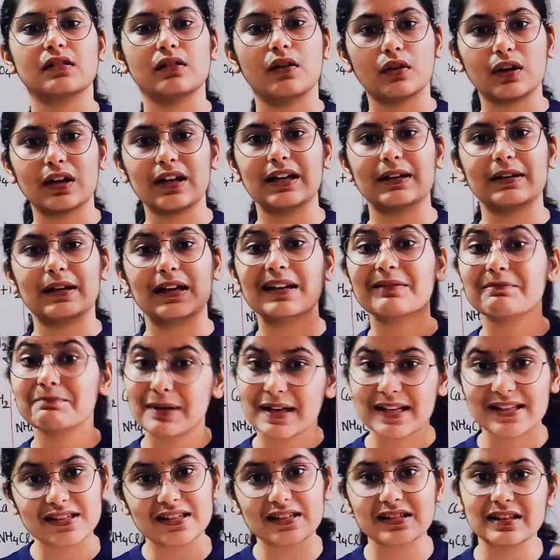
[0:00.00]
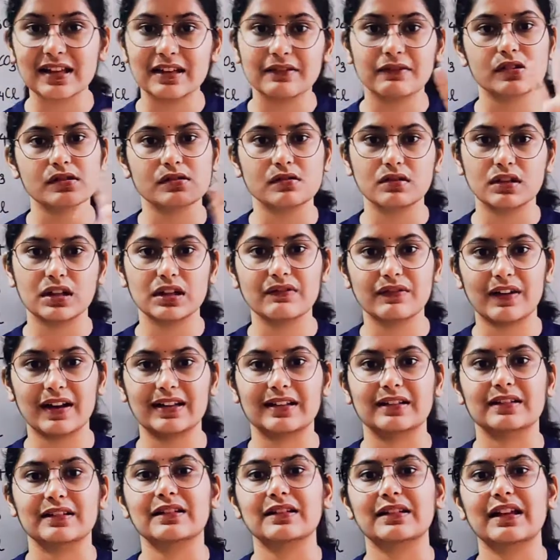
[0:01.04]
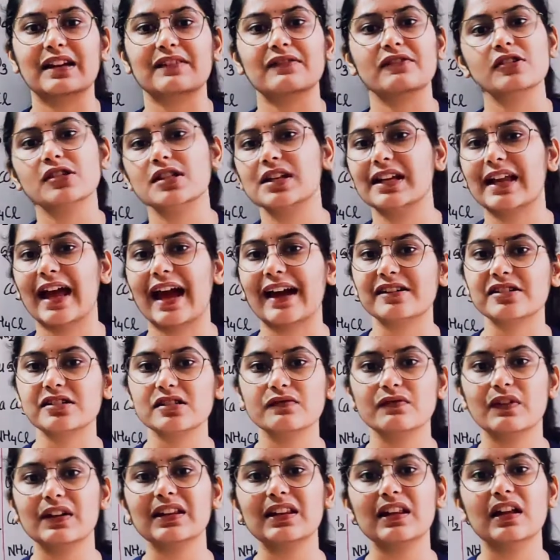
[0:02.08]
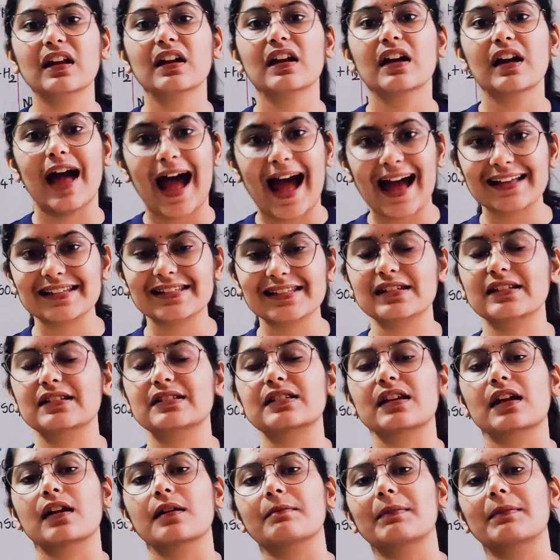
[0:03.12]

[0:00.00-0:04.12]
Okay, in bases there was only one, that was reaction with acids.